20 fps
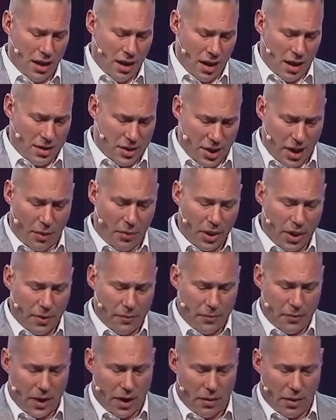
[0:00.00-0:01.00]
And so I
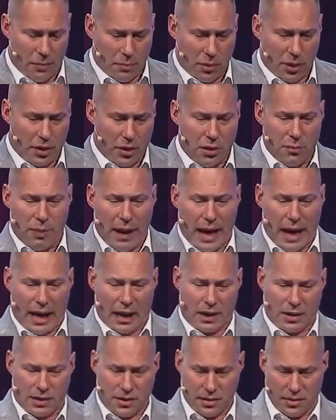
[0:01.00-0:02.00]
want to bring you
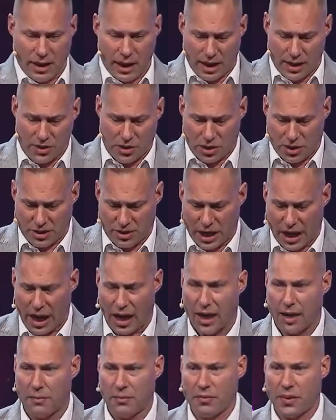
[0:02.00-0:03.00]
back to an ancient
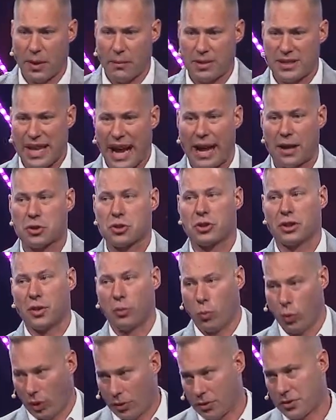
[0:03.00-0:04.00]
time that was actually
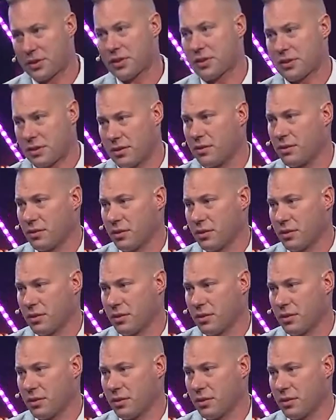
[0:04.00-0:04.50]
worse.